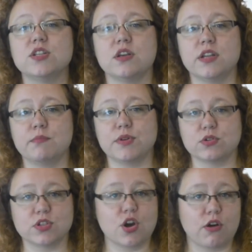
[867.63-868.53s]
learning
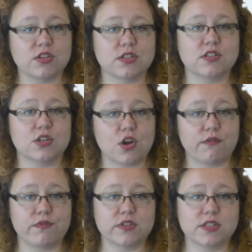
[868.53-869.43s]
beyond courses and
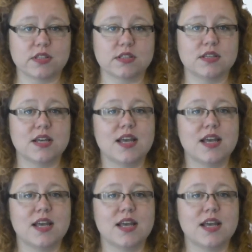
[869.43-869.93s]
conferences,